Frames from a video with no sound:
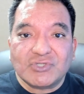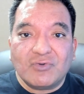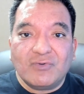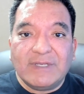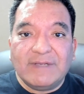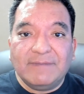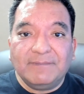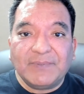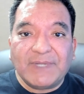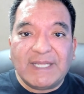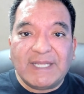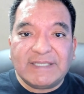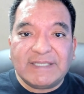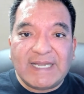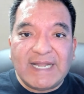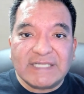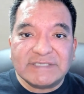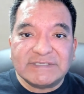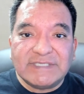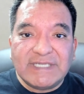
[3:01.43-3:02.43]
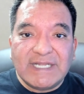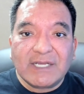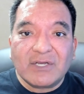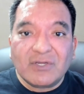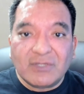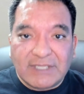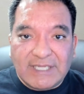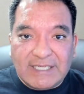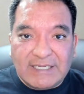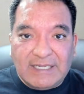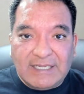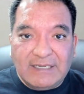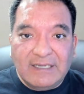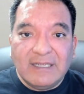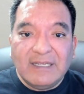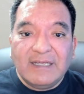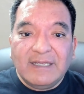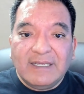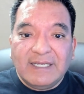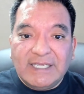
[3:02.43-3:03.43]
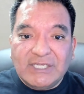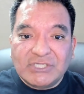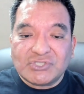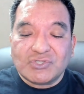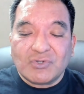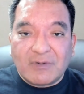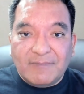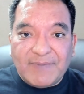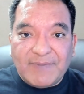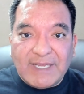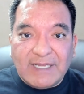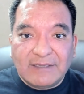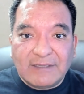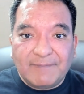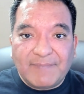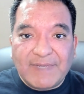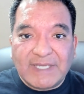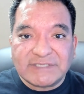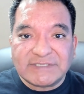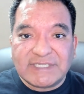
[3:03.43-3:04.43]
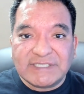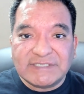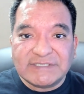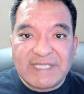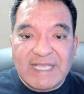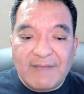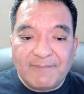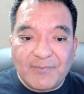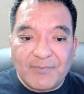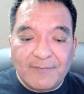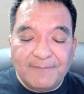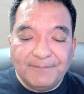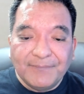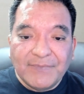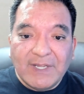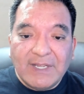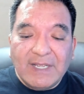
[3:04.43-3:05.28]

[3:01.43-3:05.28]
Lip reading: implant that has nickel in it, Eshore being the best example,